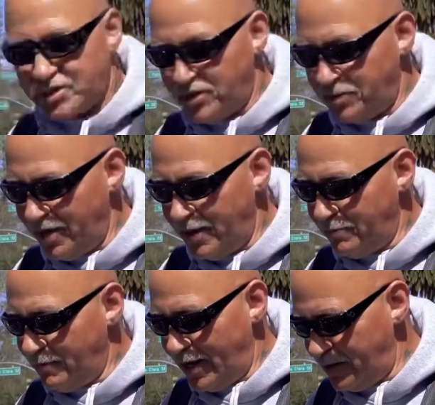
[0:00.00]
it going,
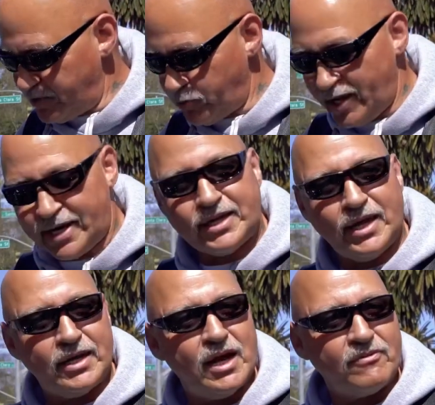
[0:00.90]
man? My name's Rick,
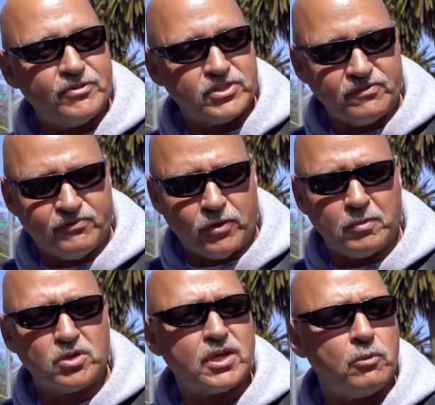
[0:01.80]
and uh, first and
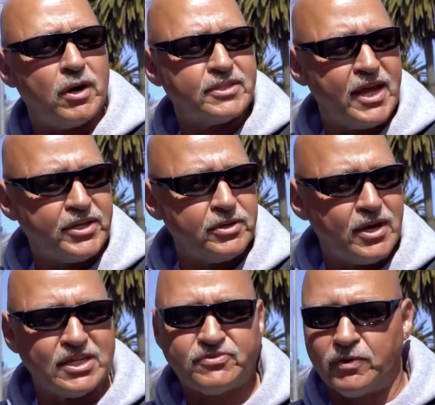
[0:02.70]
foremost, I want to thank you
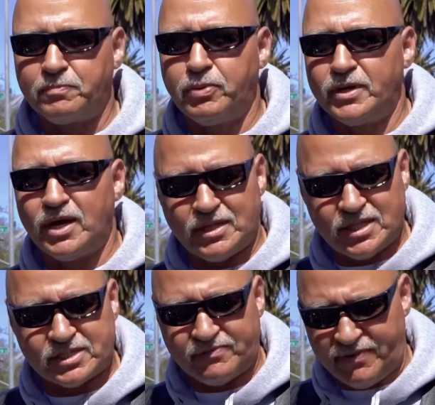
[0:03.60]
guys for putting on
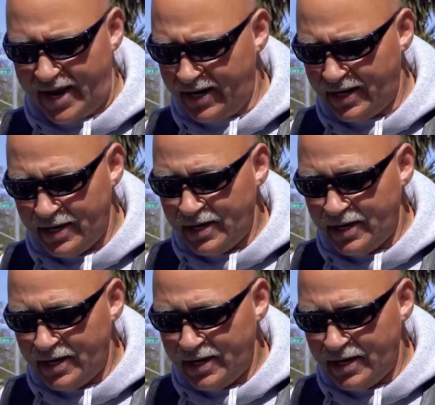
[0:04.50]
this event.